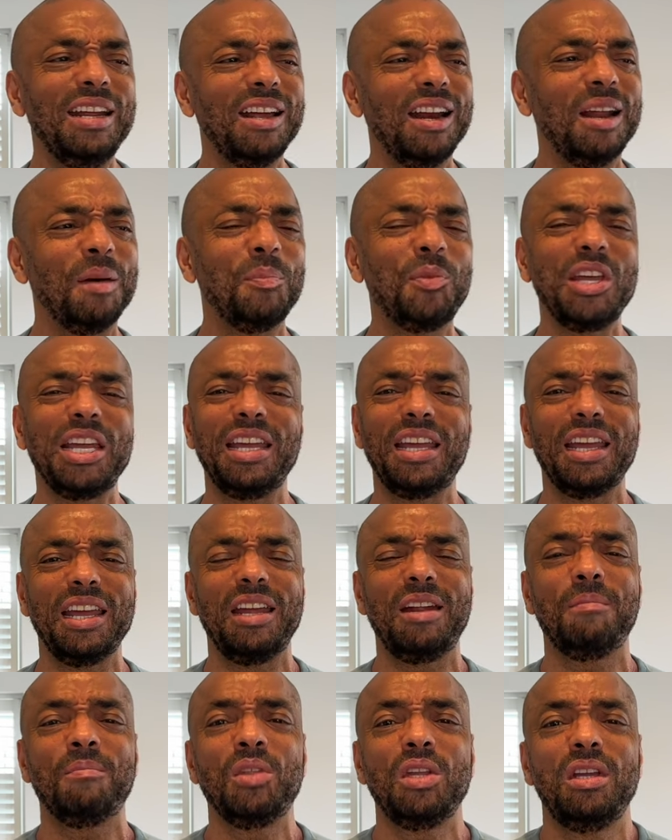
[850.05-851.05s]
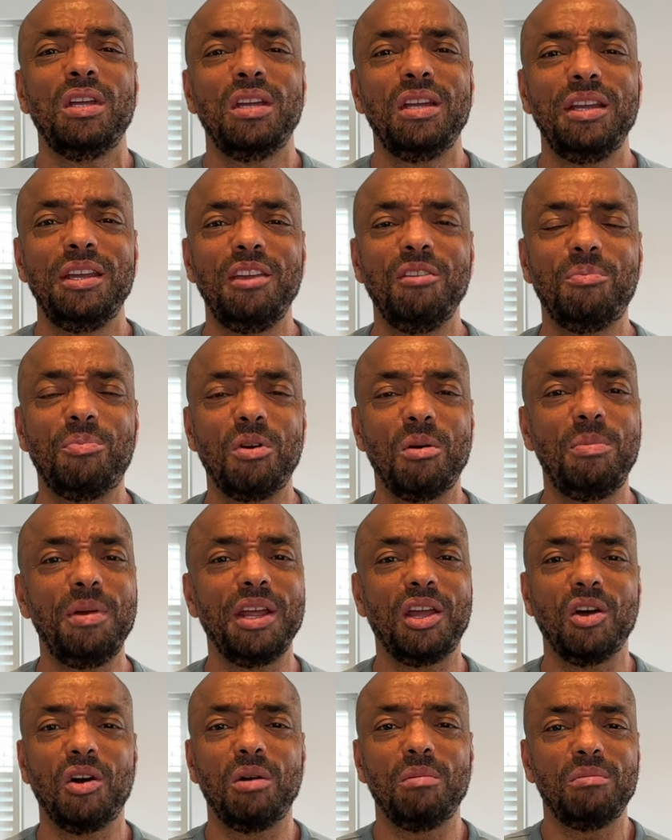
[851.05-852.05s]
And I'm thinking, you've probably
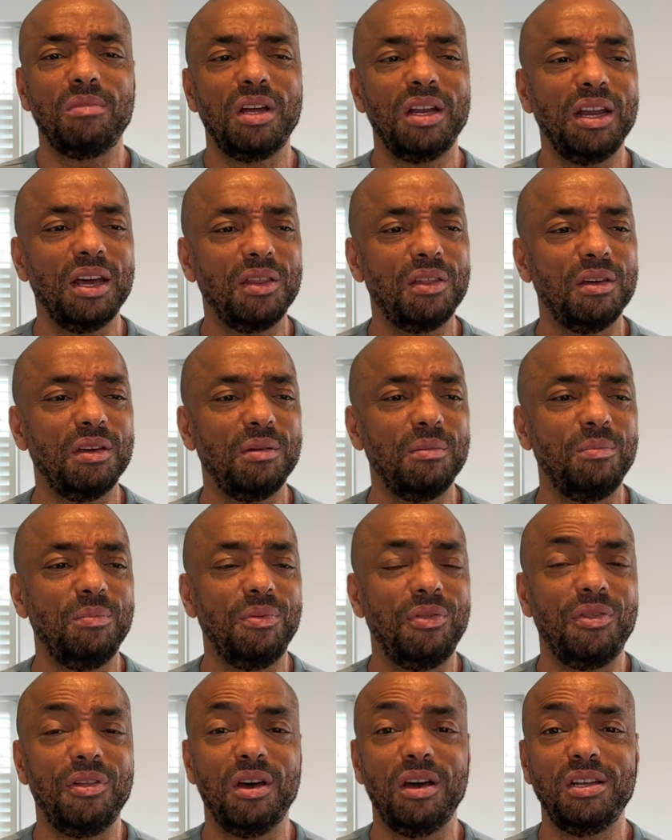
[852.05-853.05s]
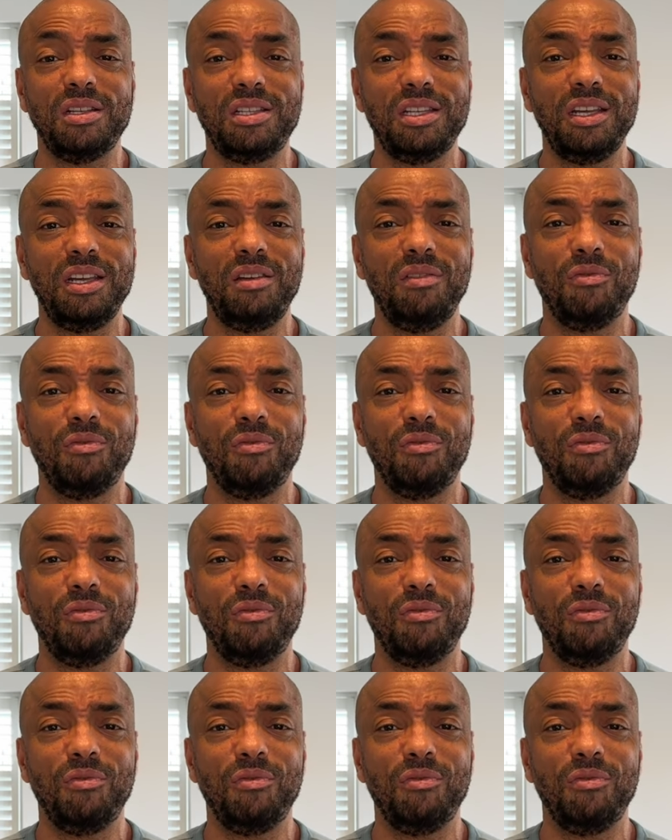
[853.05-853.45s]
got another 30,